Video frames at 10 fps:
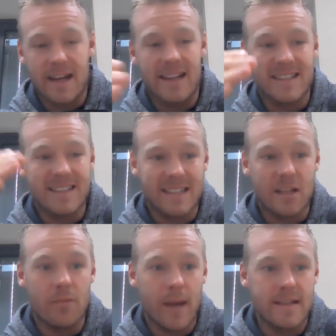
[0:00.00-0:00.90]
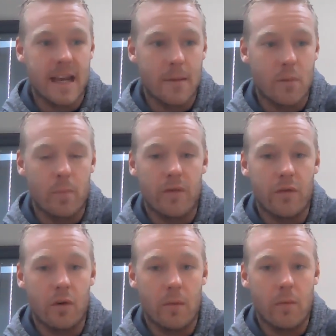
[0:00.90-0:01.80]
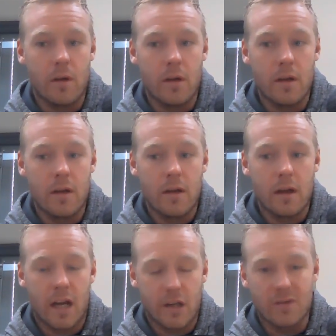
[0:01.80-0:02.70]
and still maintain proper form. And